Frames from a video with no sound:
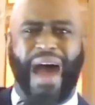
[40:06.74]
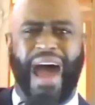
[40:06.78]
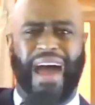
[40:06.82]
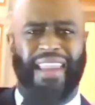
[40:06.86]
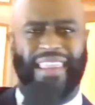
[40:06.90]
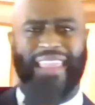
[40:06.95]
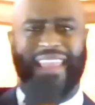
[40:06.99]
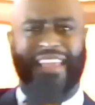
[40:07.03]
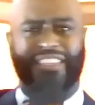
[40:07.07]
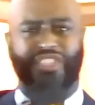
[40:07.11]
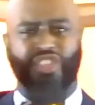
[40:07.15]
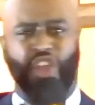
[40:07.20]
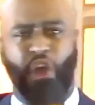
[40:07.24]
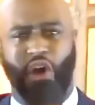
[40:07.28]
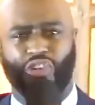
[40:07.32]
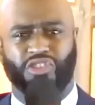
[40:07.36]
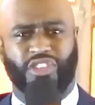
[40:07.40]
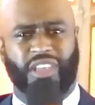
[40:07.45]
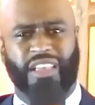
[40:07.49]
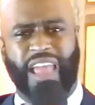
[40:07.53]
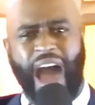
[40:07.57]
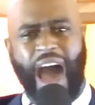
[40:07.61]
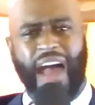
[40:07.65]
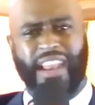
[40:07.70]
their body
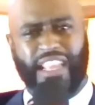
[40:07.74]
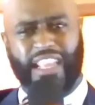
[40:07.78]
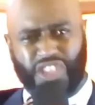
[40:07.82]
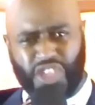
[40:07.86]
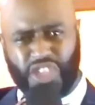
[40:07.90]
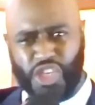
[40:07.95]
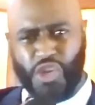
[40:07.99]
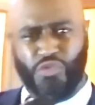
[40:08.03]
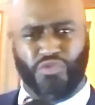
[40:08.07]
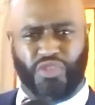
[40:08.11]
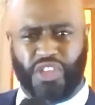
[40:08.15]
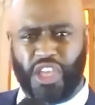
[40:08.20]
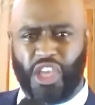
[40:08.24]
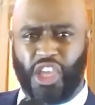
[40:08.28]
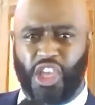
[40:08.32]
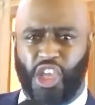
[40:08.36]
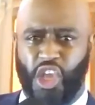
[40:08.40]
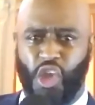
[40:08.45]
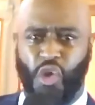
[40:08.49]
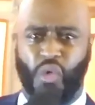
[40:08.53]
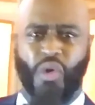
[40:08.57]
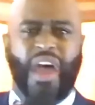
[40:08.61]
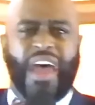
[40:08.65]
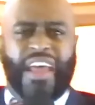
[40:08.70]
is because God is
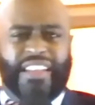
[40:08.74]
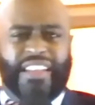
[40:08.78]
using